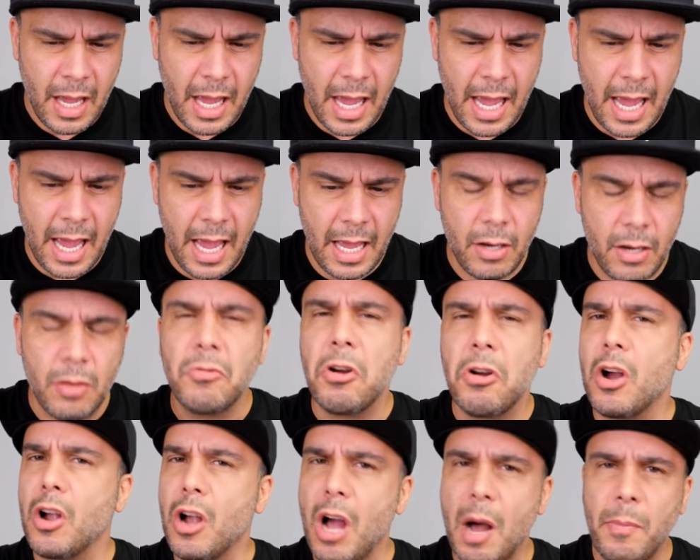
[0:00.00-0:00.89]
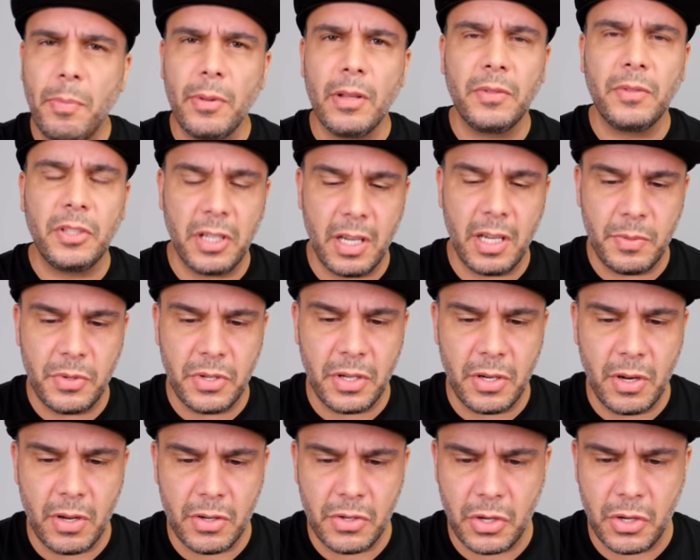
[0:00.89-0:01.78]
And a couple of tips,
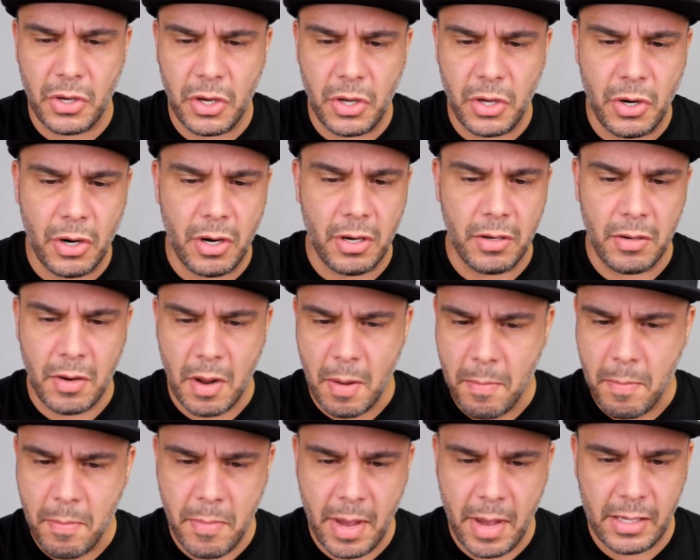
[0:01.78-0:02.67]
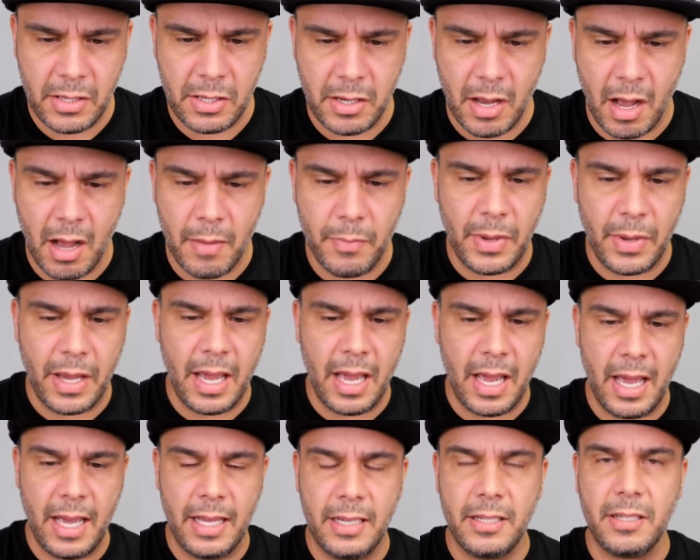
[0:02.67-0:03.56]
you know, so you don't mess up.
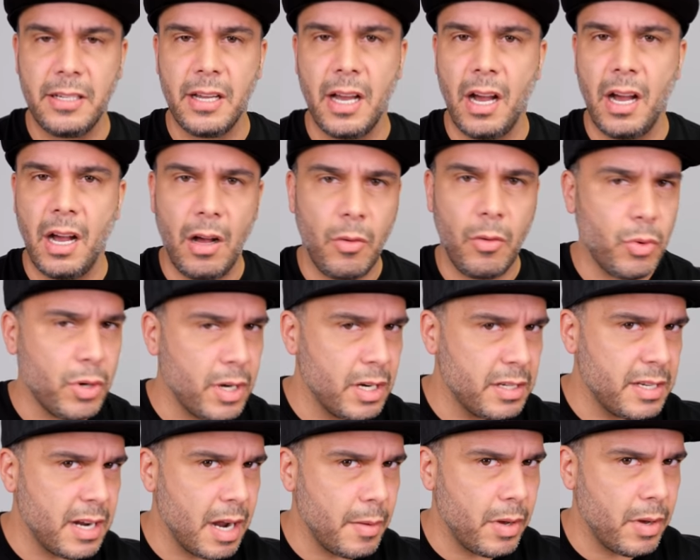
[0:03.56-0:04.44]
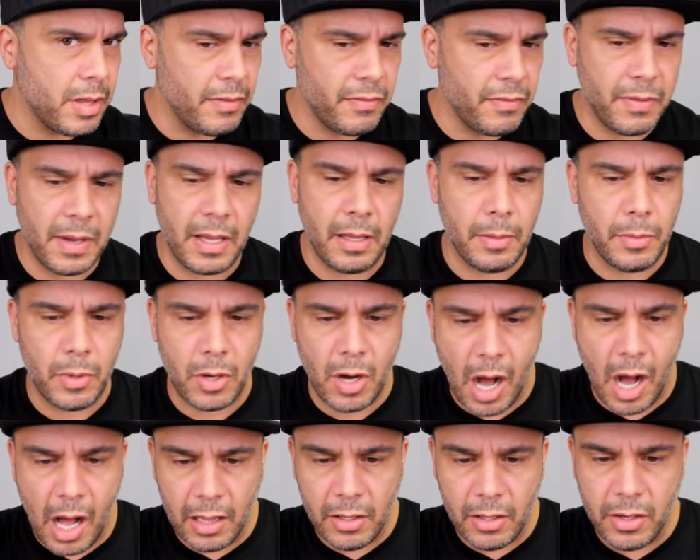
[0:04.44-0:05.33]
And we're gonna talk about the available
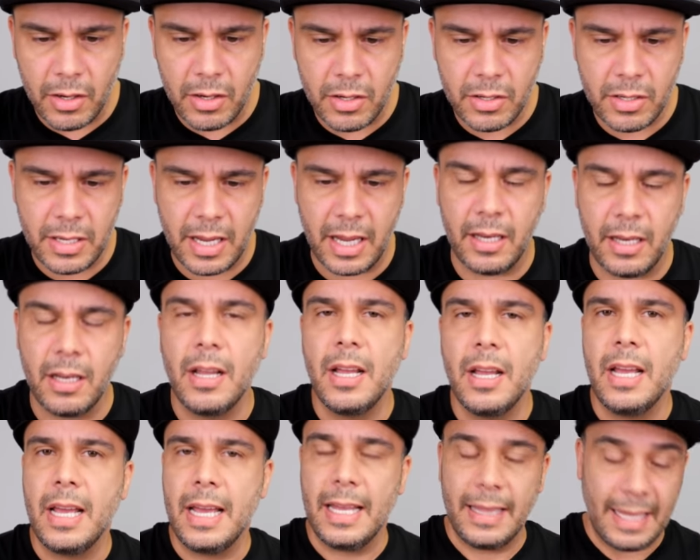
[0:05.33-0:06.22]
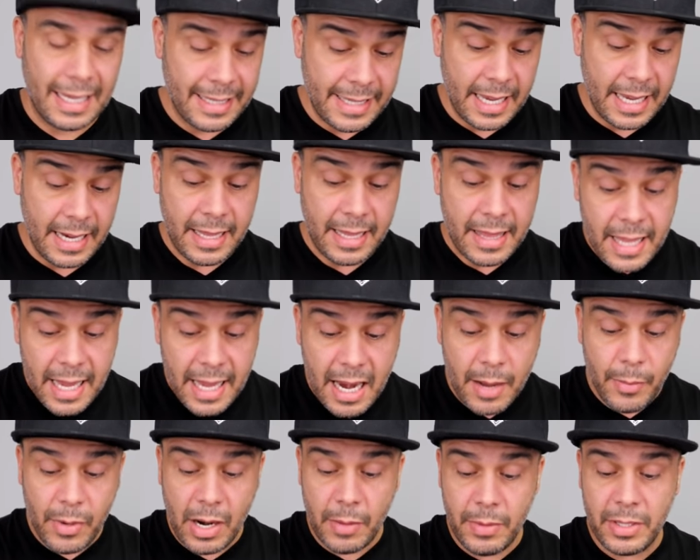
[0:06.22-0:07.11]
colors and that's it. And then
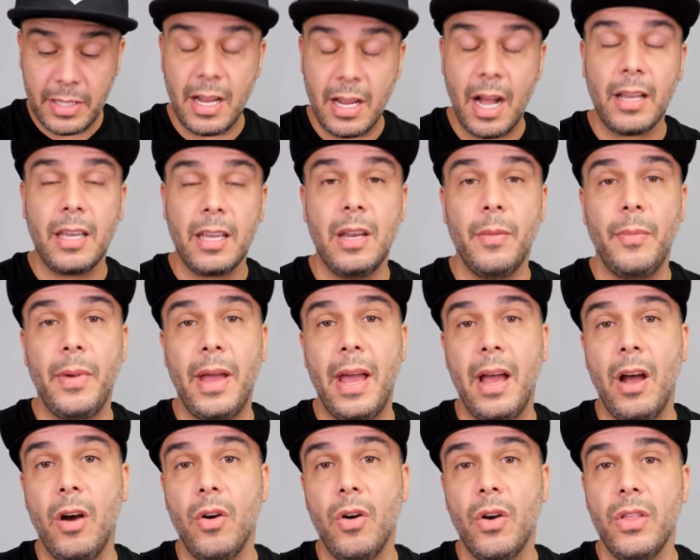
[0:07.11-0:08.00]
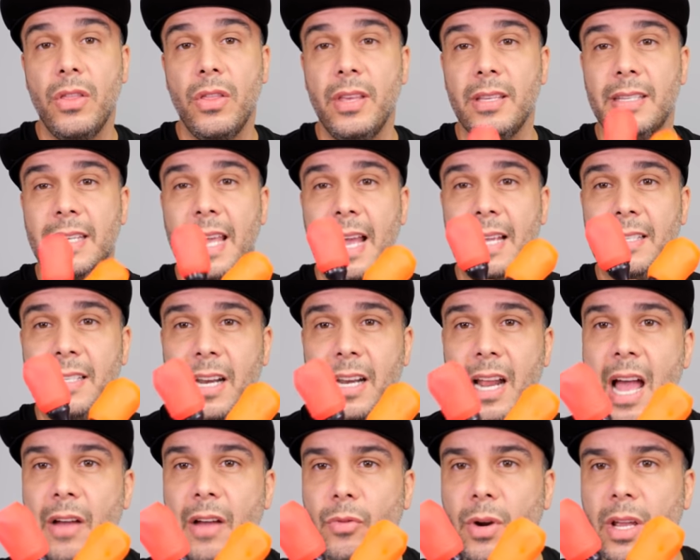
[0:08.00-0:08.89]
I'm gonna be talking about these guys that I
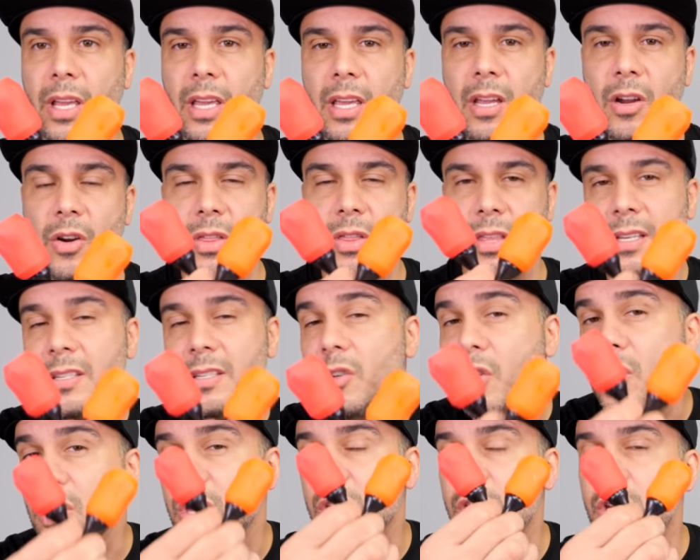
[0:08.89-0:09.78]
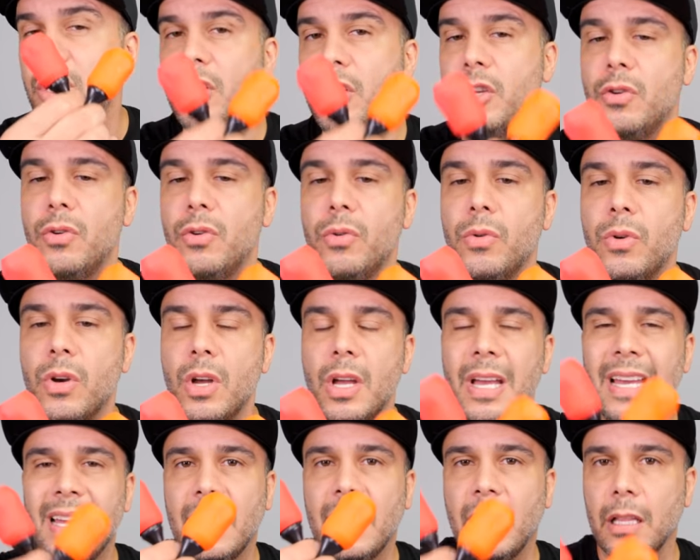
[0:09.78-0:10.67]
have right here. These are the new
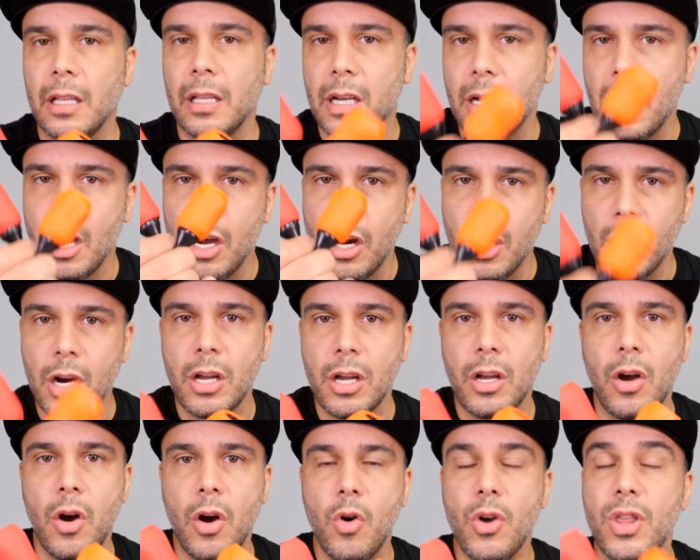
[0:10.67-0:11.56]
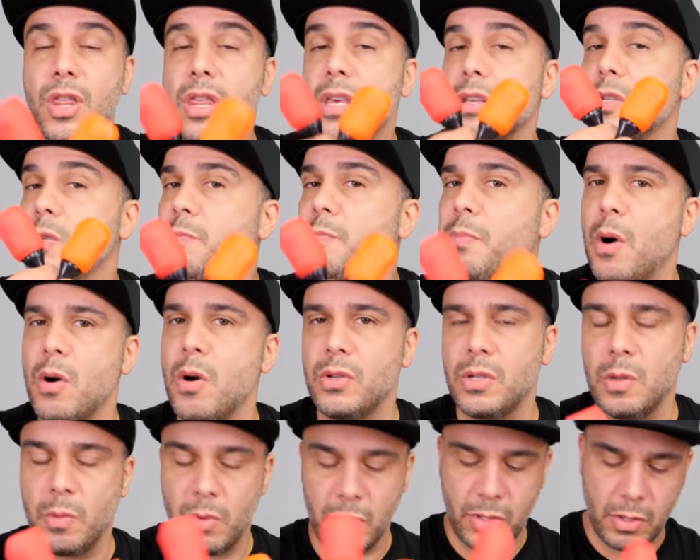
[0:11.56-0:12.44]
Click Ergo
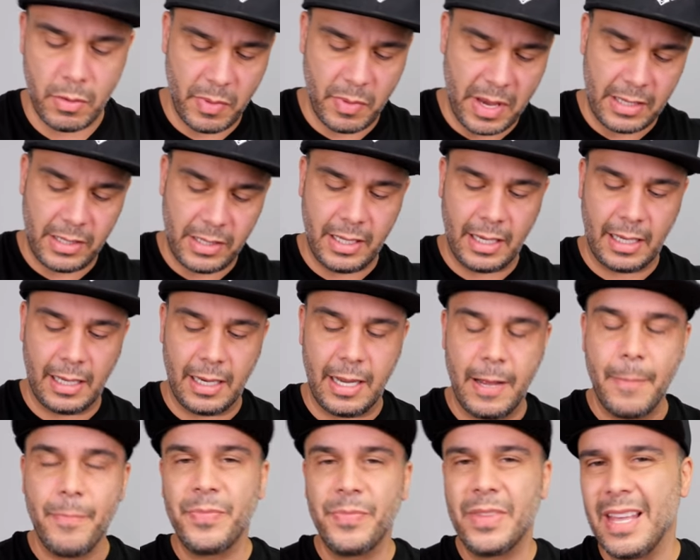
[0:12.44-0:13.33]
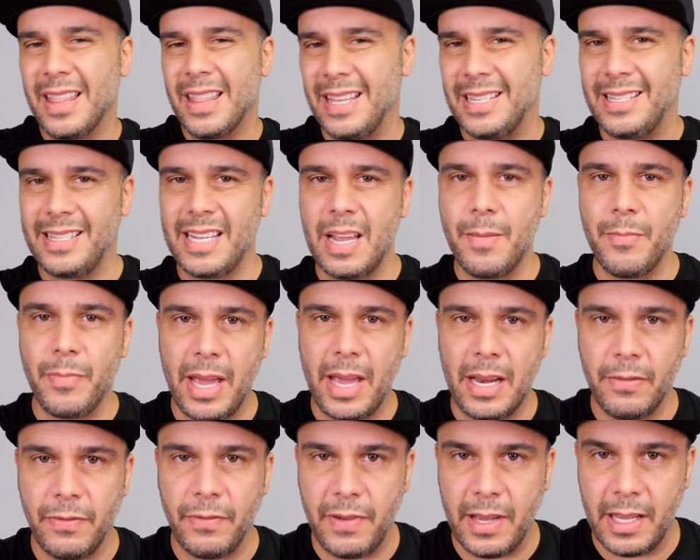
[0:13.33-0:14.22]
disposable. So basically the same
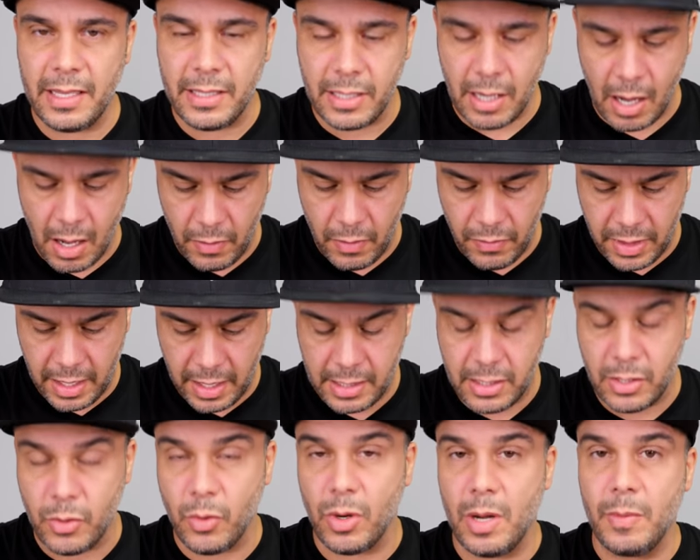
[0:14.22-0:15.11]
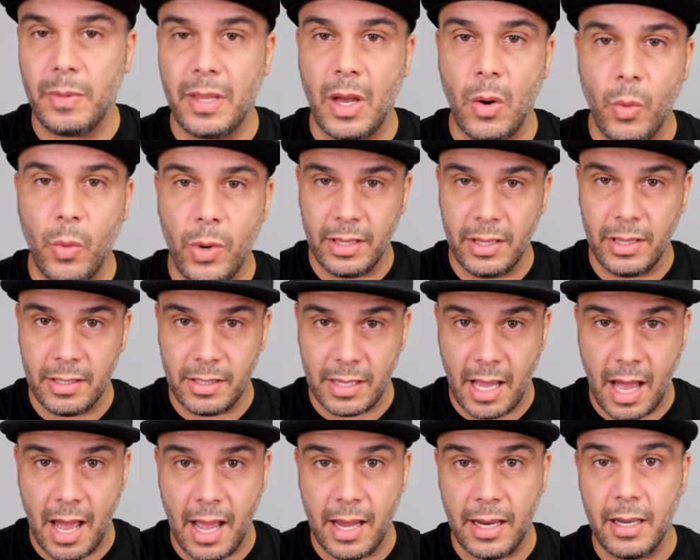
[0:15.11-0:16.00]
benefits of this grip that
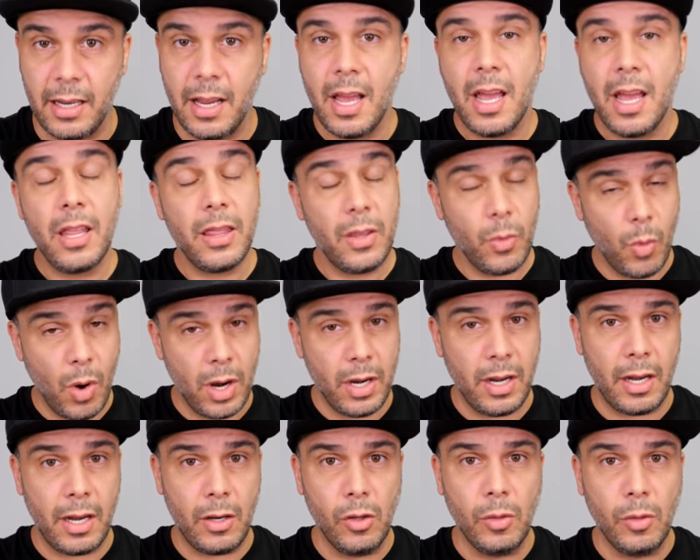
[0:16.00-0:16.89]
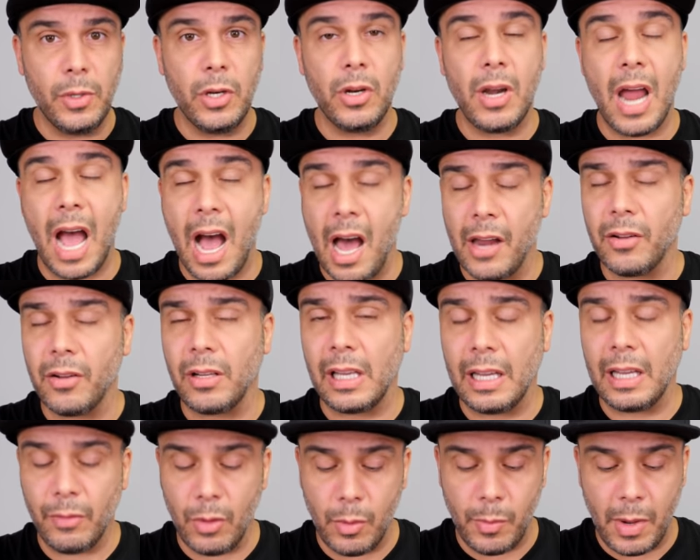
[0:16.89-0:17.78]
designed, the one in aluminum
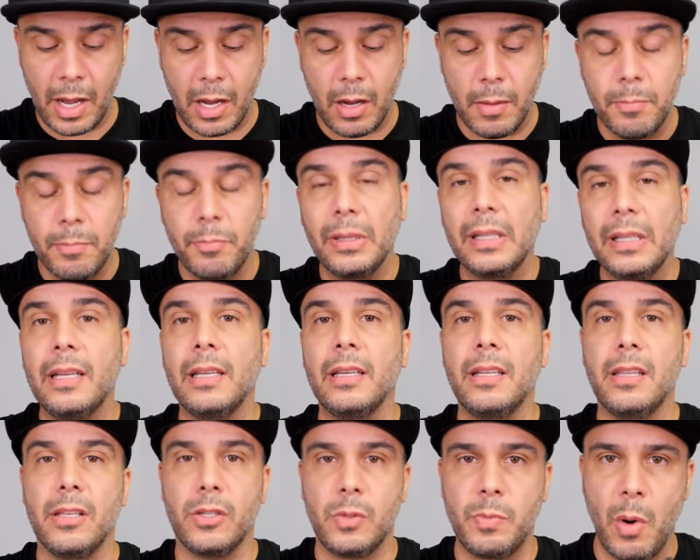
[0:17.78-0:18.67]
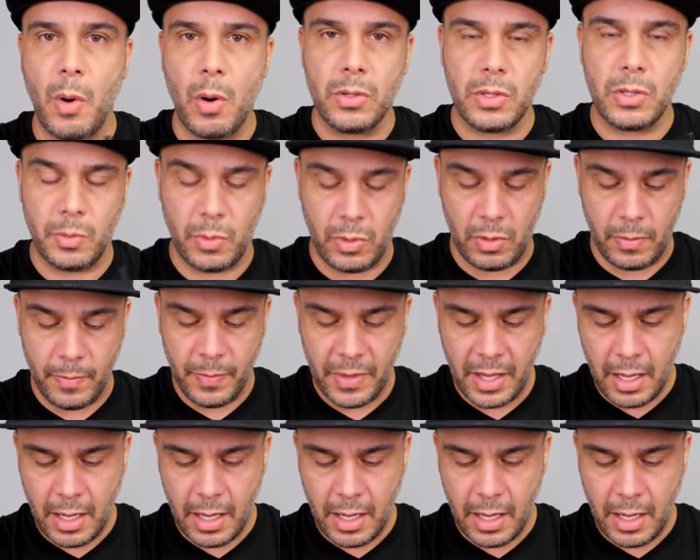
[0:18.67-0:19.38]
autoclavable, but completely disposable.